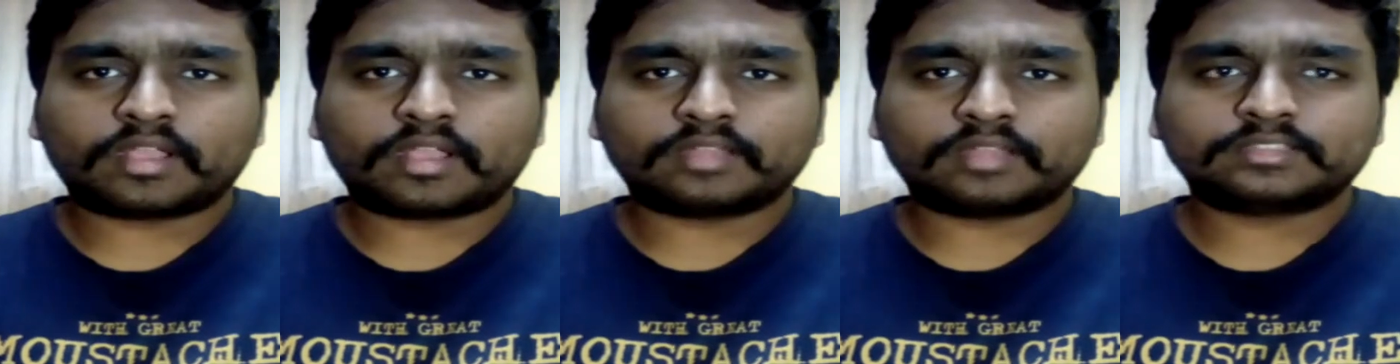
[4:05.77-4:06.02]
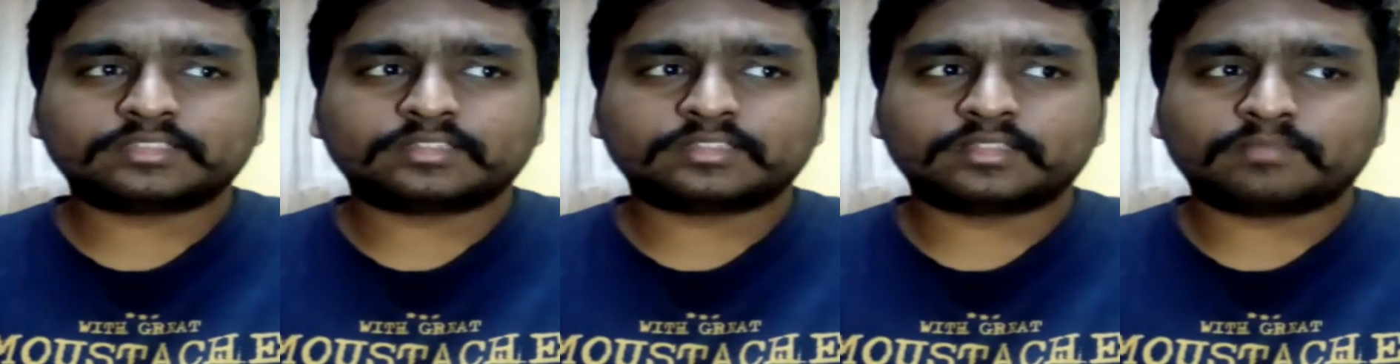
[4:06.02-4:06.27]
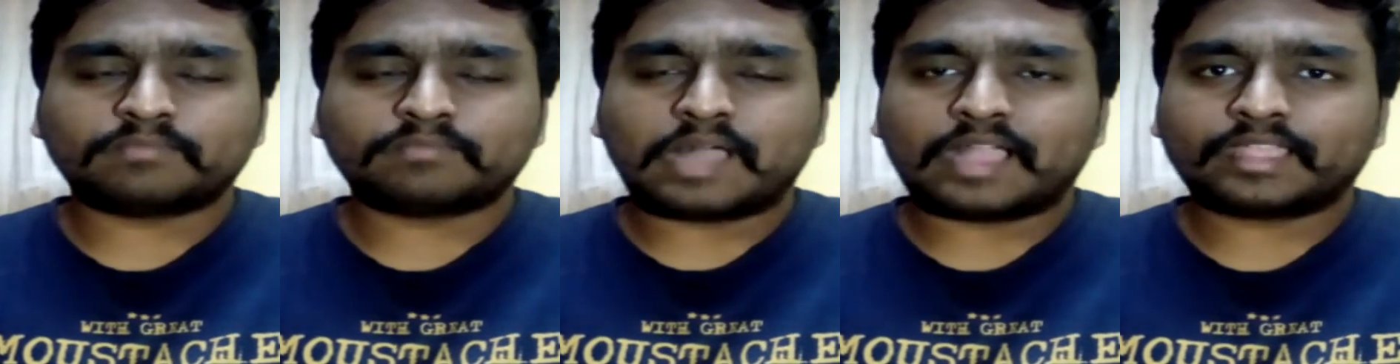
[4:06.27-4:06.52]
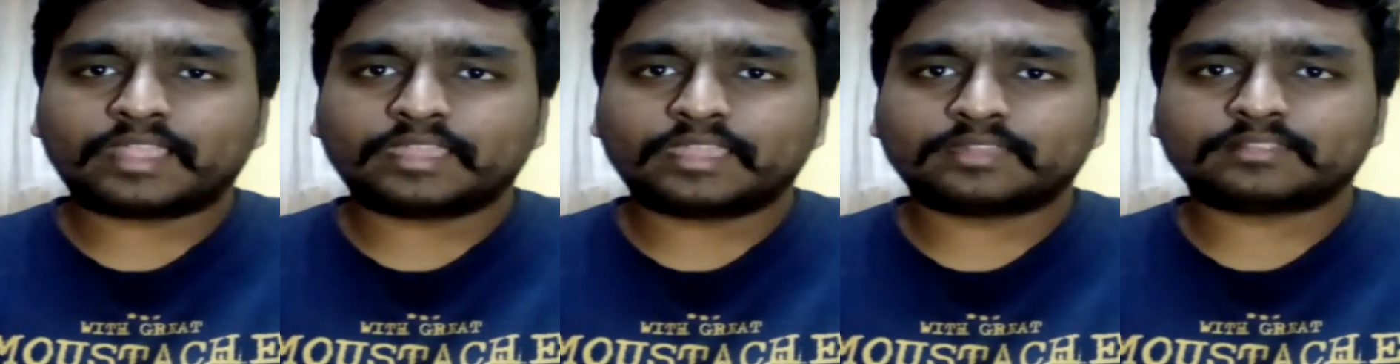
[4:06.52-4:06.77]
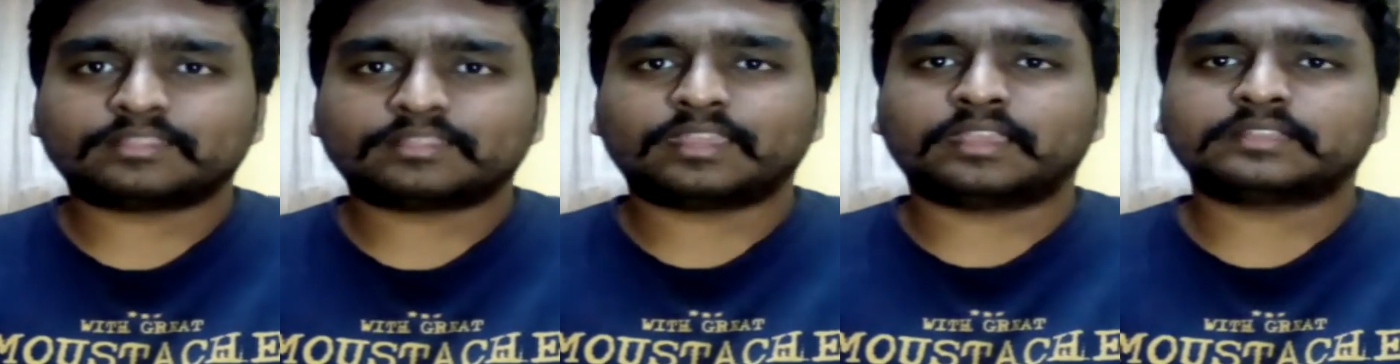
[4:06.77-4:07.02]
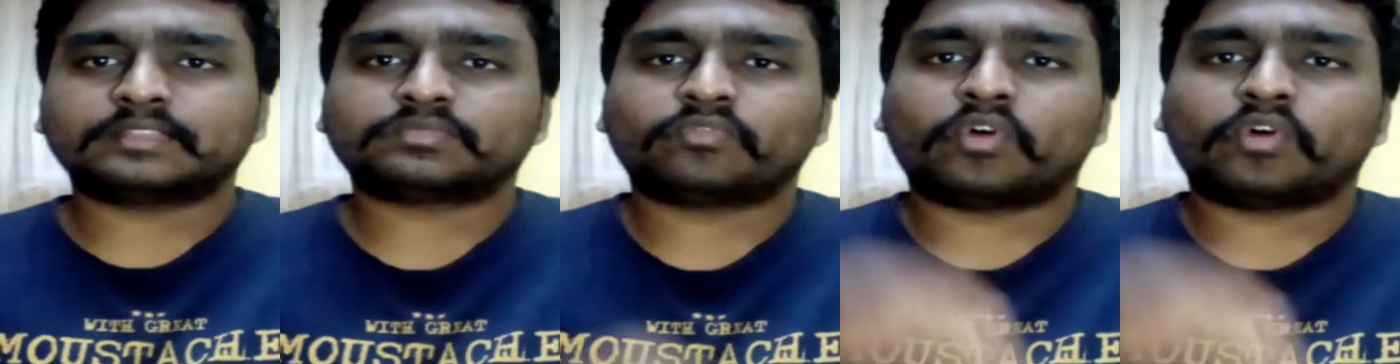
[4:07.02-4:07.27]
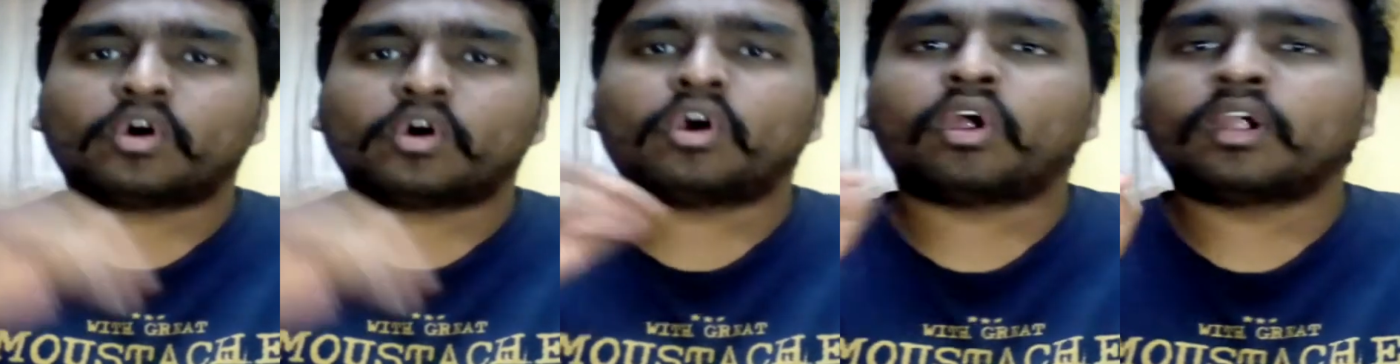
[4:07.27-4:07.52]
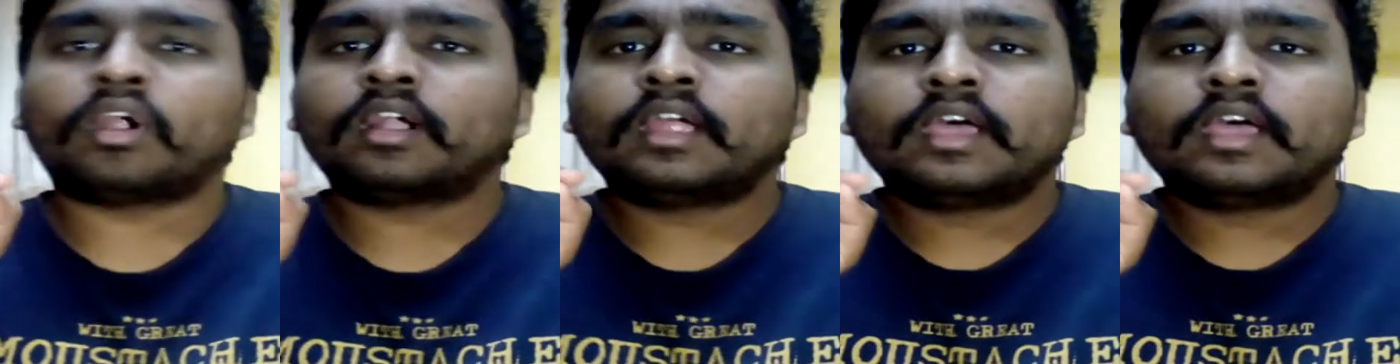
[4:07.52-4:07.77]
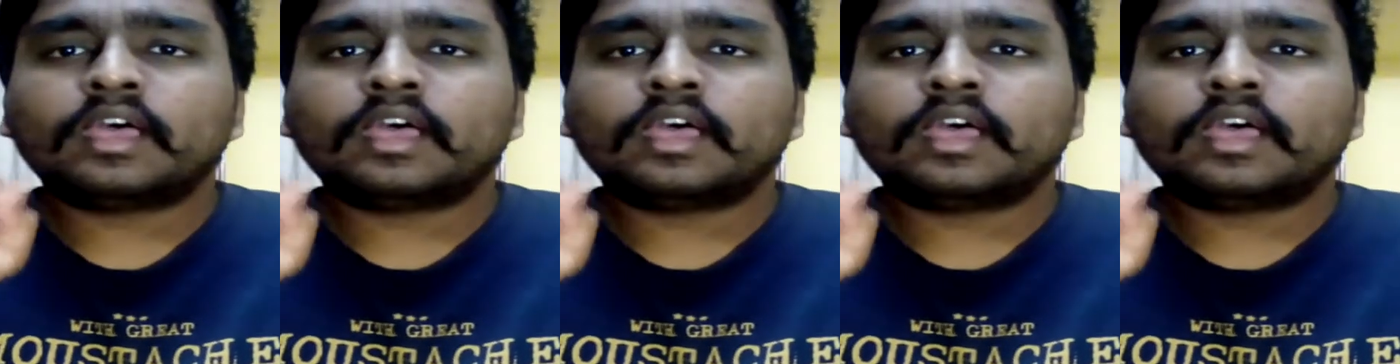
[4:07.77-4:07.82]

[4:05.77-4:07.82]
consider the market things for